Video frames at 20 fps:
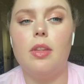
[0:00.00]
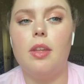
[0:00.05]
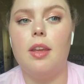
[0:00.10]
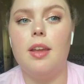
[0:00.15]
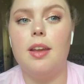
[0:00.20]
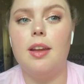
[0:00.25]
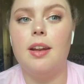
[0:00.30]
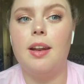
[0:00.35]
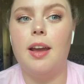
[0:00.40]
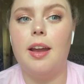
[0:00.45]

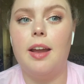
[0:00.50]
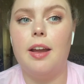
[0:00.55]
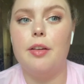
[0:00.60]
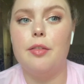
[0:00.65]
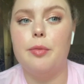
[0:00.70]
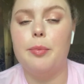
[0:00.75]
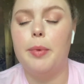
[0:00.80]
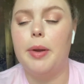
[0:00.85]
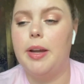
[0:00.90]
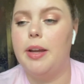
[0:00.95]
And I
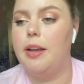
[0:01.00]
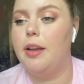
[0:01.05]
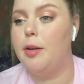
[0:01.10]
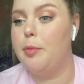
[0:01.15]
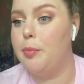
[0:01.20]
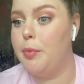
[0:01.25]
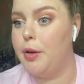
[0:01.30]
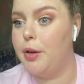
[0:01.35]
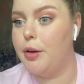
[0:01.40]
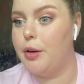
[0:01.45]
have my
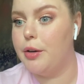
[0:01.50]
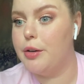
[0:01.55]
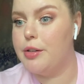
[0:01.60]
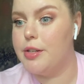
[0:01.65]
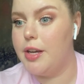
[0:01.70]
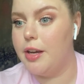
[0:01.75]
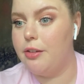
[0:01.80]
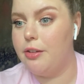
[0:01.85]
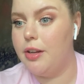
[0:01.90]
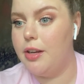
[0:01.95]
mirror
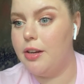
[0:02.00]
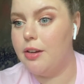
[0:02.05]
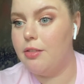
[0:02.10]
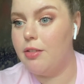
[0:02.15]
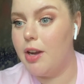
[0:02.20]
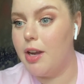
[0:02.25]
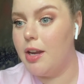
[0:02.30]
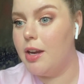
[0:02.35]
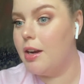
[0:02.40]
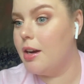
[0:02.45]
down here,
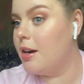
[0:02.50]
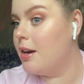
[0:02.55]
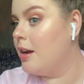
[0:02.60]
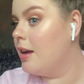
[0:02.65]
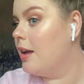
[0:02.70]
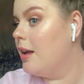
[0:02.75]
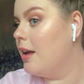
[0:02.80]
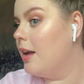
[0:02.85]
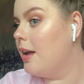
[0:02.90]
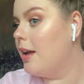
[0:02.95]
right here,
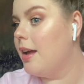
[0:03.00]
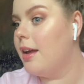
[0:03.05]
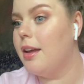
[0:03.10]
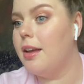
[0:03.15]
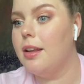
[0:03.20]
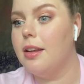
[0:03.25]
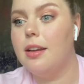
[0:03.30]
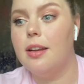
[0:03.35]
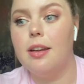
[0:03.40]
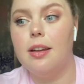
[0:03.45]

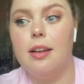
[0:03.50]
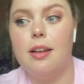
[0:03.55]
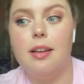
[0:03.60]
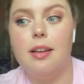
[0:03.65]
and